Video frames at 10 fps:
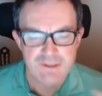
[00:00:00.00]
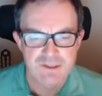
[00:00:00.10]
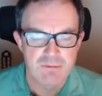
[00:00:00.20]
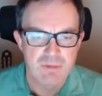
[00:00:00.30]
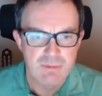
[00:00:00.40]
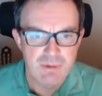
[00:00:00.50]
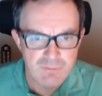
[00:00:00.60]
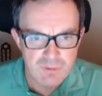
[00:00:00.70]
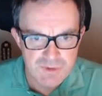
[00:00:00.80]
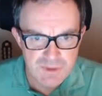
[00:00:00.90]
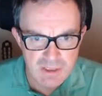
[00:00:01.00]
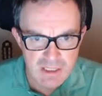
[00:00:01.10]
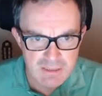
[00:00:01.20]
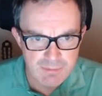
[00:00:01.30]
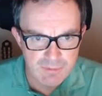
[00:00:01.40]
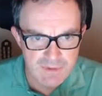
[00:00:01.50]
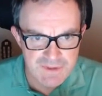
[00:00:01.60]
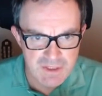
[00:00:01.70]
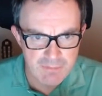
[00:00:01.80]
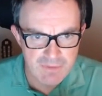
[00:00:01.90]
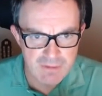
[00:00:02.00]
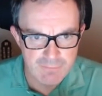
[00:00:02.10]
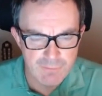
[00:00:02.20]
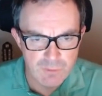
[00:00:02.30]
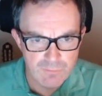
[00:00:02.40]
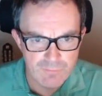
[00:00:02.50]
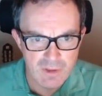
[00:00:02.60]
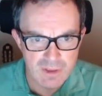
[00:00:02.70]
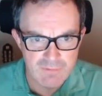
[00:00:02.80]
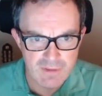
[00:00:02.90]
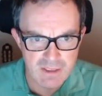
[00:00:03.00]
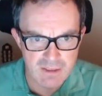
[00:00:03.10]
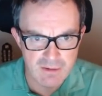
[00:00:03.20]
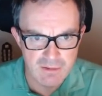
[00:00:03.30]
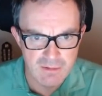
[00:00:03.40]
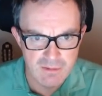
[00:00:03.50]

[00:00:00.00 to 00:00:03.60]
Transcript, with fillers: so maybe I've got to label this up then. 4, 5 here.